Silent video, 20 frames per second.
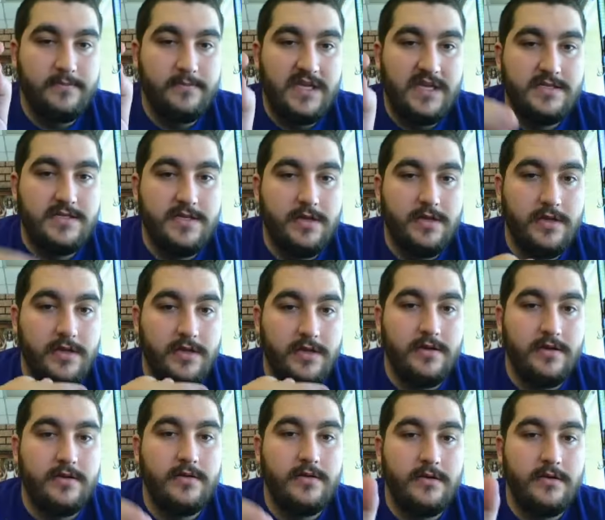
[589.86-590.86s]
silicone
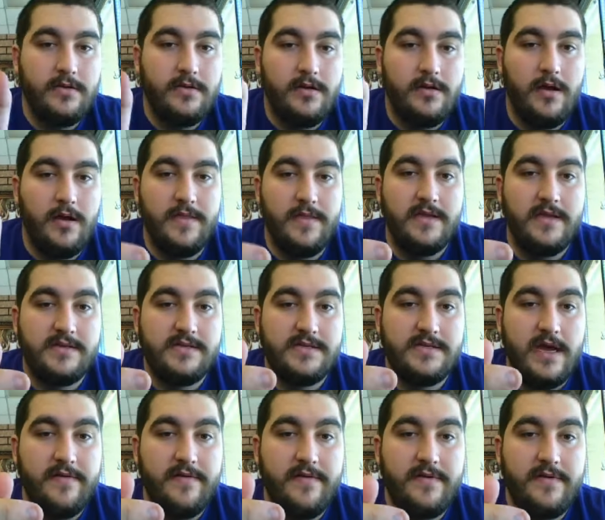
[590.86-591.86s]
on the
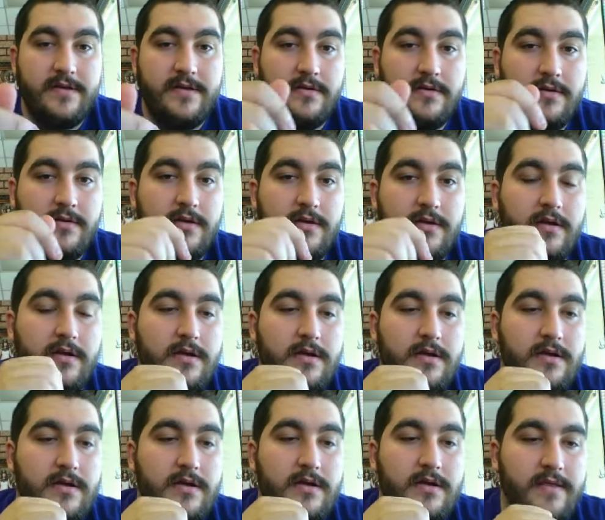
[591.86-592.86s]
inside of it
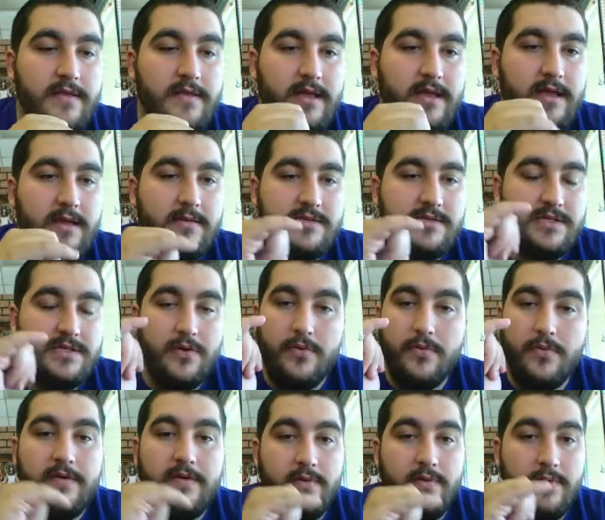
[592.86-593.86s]
that keeps, so
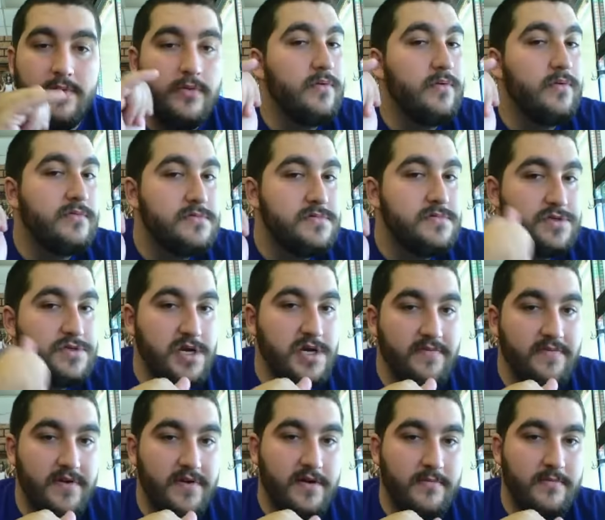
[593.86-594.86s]
if you
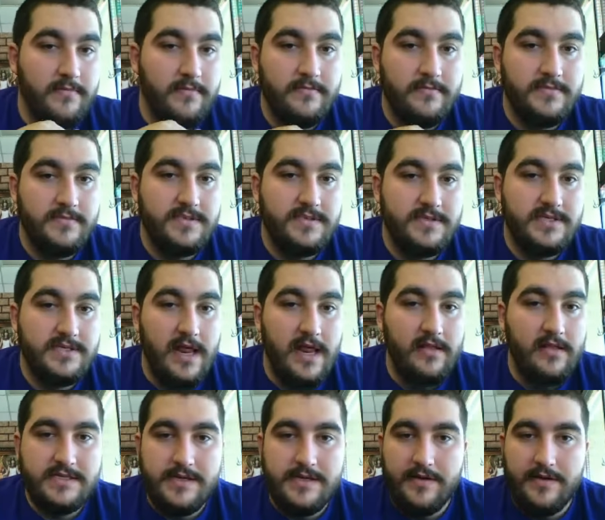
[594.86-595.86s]
shove your
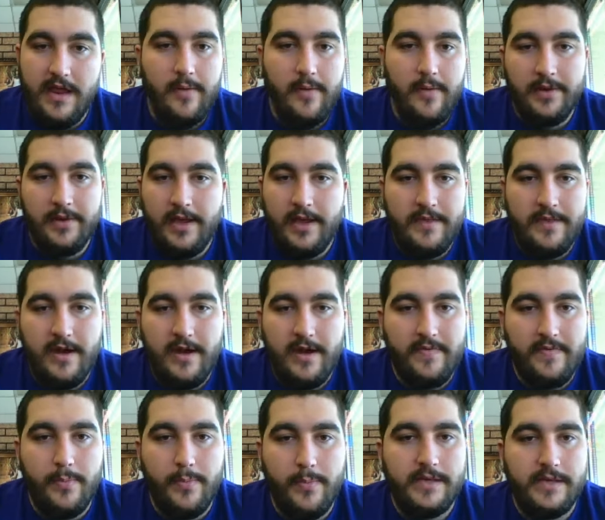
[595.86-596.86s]
stainless steel cable down there, if
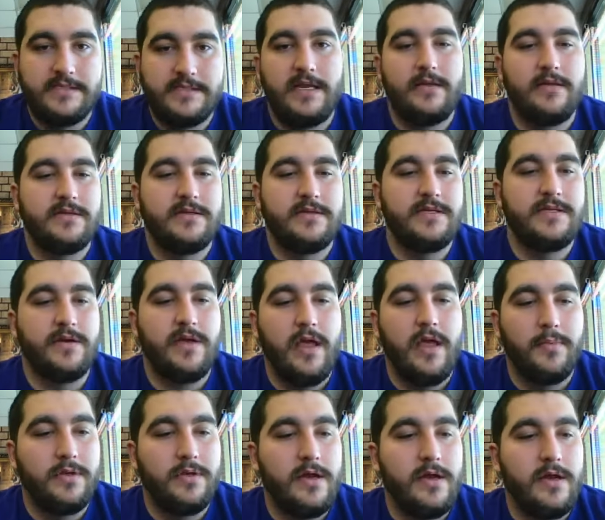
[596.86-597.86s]
you're a big stainless steel
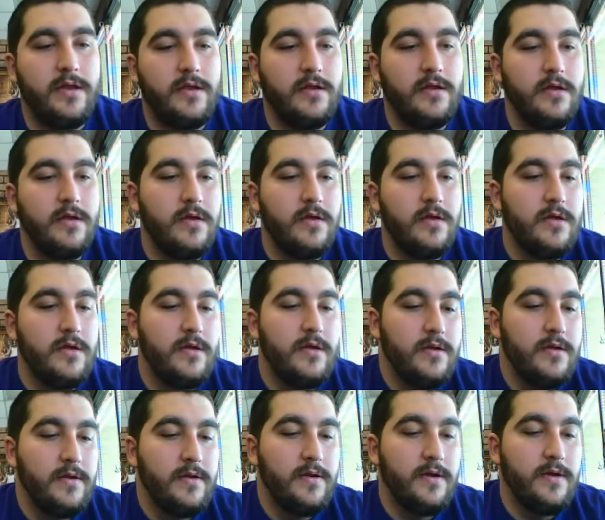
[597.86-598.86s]
cable nut,
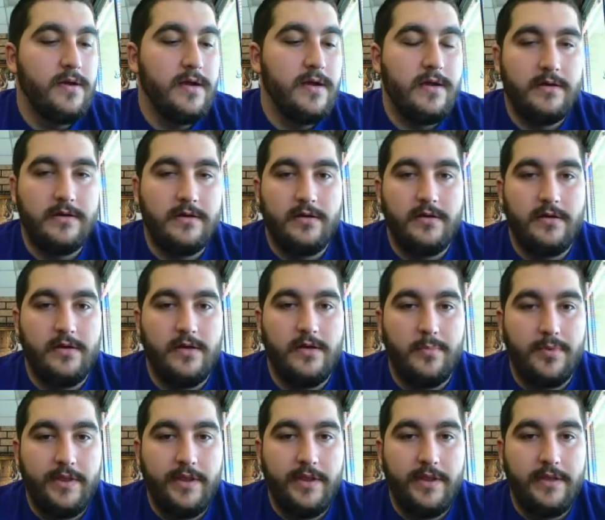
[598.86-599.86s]
you're not
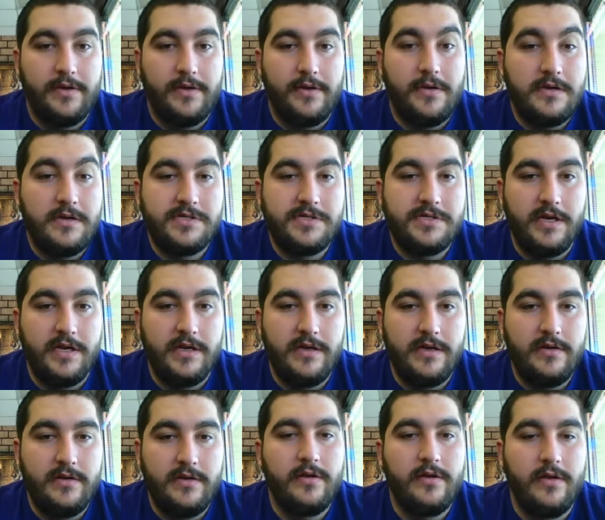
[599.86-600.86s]
completely crushing it.
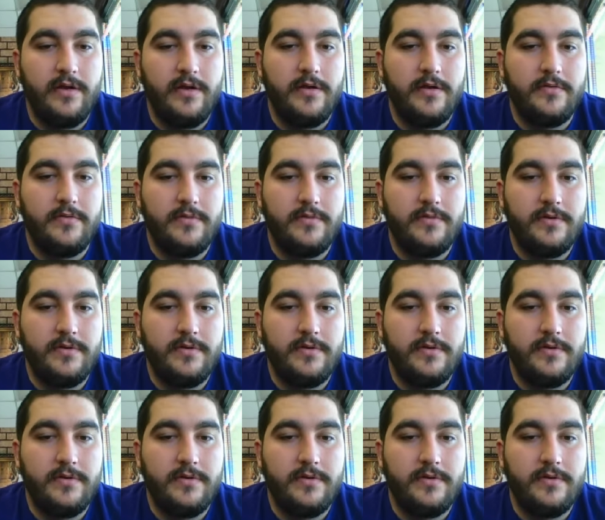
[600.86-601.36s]
You know,